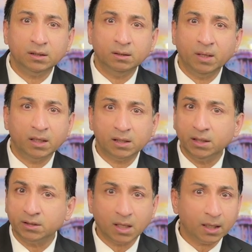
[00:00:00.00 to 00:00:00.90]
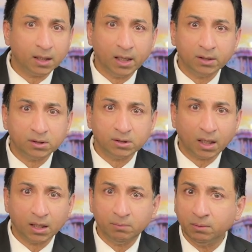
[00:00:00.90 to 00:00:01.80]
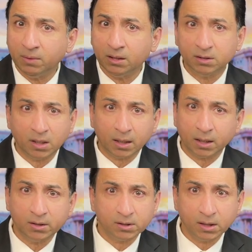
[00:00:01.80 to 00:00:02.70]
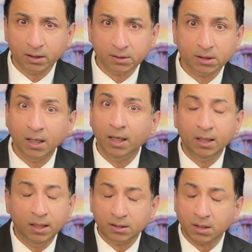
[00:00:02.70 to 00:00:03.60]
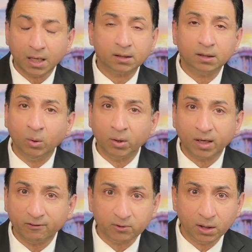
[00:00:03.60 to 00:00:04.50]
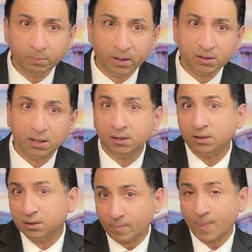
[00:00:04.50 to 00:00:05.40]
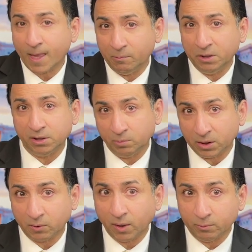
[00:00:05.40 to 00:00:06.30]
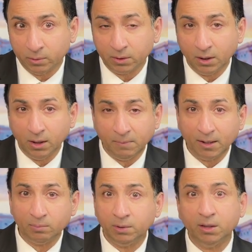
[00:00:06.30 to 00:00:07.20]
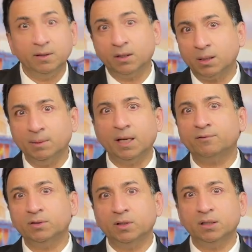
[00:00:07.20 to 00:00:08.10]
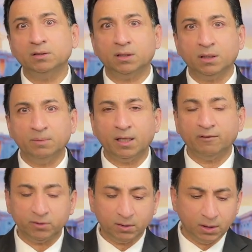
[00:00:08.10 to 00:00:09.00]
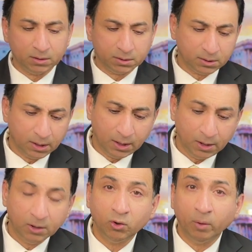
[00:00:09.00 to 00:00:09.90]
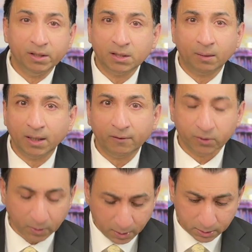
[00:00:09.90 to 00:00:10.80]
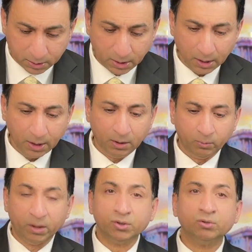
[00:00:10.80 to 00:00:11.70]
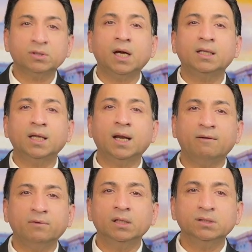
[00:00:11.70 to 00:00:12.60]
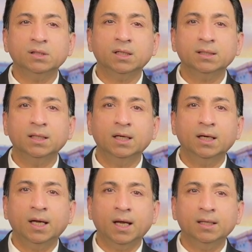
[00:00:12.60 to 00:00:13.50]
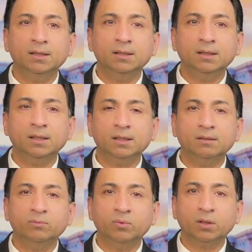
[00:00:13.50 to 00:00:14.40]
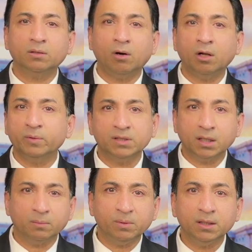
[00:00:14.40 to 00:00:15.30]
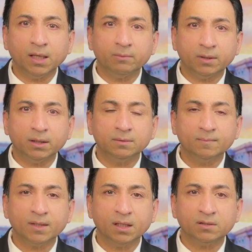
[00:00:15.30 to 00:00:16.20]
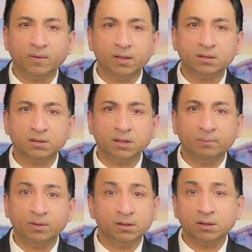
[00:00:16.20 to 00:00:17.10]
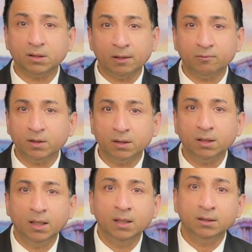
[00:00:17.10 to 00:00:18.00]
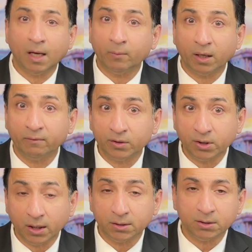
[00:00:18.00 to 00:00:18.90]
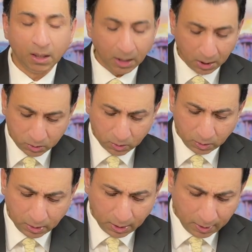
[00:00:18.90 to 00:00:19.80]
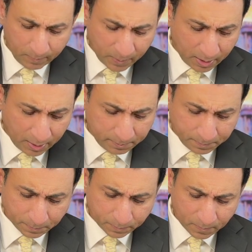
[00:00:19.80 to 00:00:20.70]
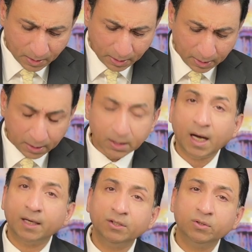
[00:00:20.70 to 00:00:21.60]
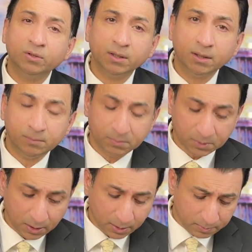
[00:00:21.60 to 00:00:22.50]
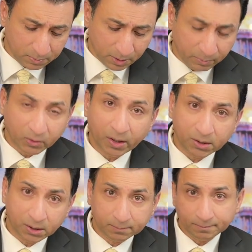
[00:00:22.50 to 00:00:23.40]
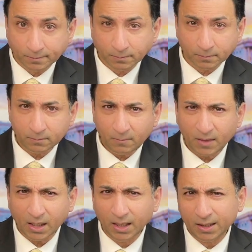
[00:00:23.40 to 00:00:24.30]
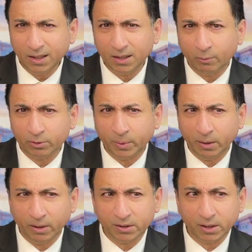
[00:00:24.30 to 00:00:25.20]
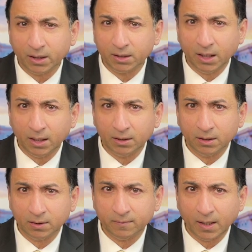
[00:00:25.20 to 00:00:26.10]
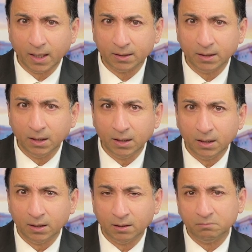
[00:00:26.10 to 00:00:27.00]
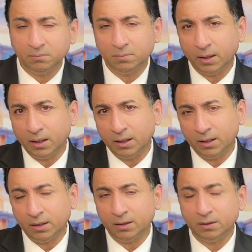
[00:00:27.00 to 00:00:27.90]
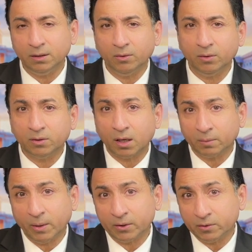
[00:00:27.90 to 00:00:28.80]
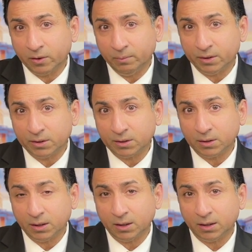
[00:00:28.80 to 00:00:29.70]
he made it clear, is not against Second Amendment. He's not against guns. He's not going after anybody's guns, which is what the right will make you believe. They're coming after your guns. They're coming after your guns. Nobody's coming after your guns. We're a society that have guns in it, and we're always going to be that way. As far as I'm concerned, I don't think that would ever change. So, and then he got into the immigration, and I think that was pretty much it at the end of that. He talked about the Dreamers